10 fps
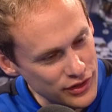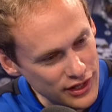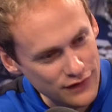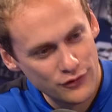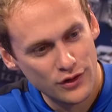
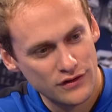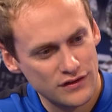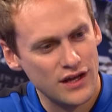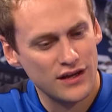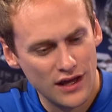Like, if you had to
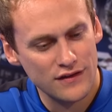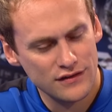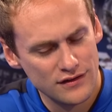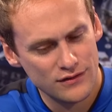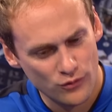say, okay,
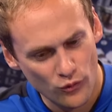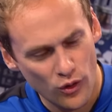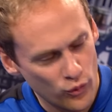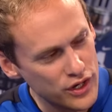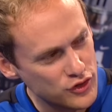this is
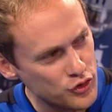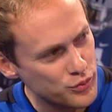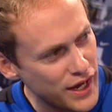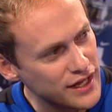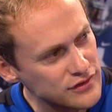what we do
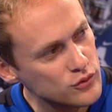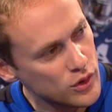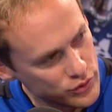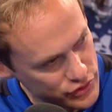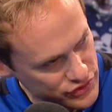best,
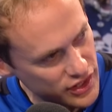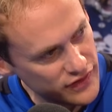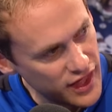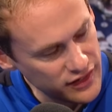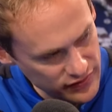what would you say
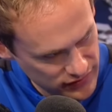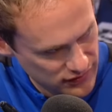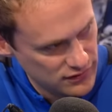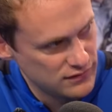that is?